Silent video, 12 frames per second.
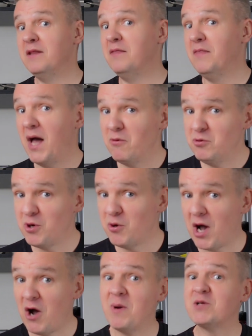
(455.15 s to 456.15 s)
Now you know
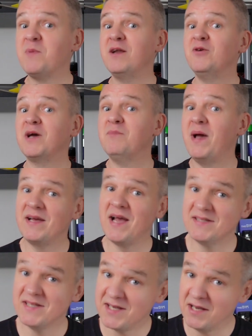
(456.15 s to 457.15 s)
how much money you can make
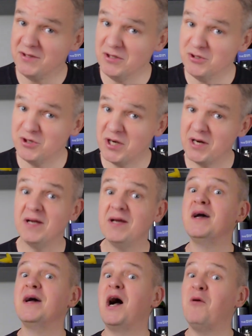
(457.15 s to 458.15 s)
as a site engineer,
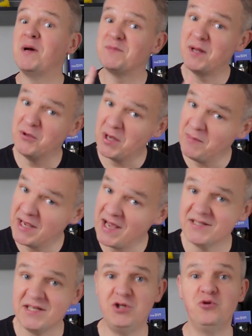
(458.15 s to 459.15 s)
how much money you can make
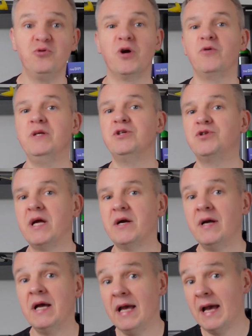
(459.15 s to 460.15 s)
as a junior
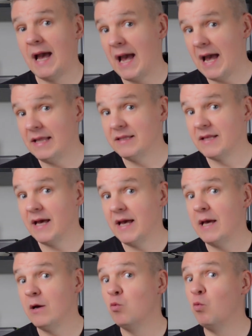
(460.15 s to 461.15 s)
engineer, and
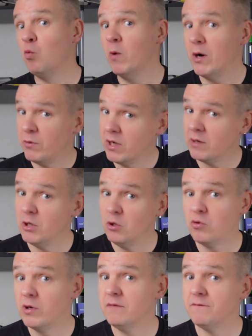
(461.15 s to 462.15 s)
uh, where we're going to be
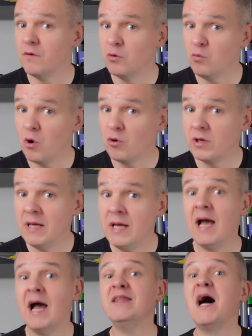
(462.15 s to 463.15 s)
looking for work,
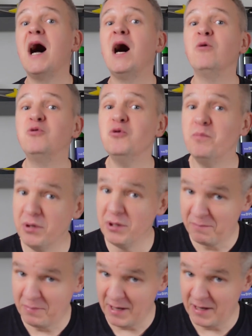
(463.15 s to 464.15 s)
and how to
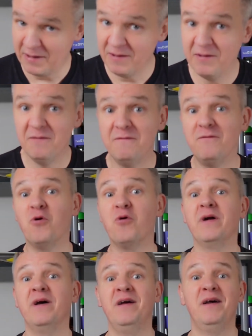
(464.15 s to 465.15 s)
prepare
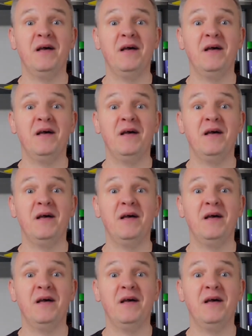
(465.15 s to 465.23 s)
for